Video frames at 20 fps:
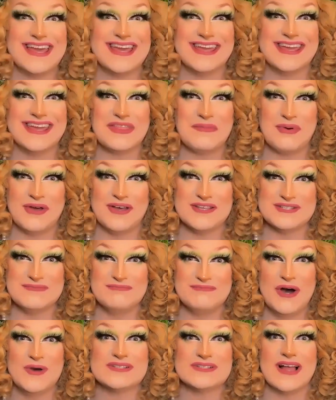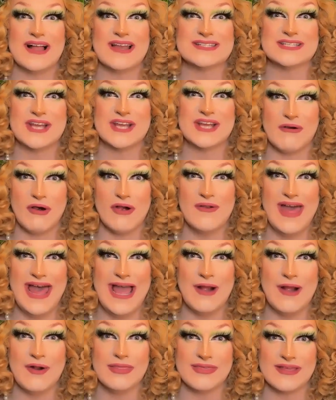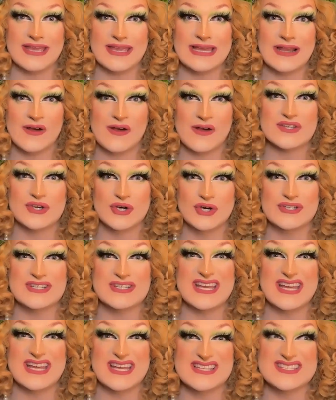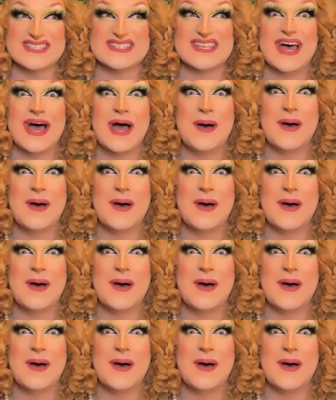think the person most likely to cut their own hair and think it looks good is